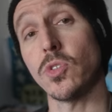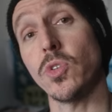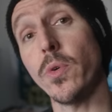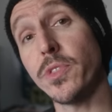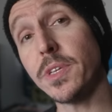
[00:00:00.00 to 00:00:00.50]

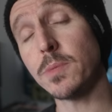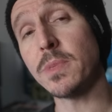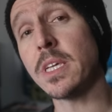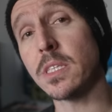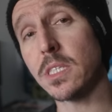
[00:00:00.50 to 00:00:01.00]
So this
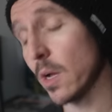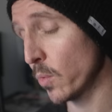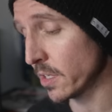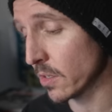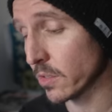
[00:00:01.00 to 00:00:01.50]
means that
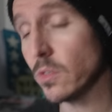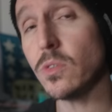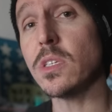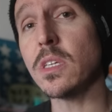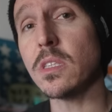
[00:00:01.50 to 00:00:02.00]
when you're
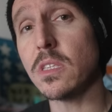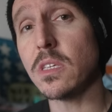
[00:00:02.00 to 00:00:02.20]
using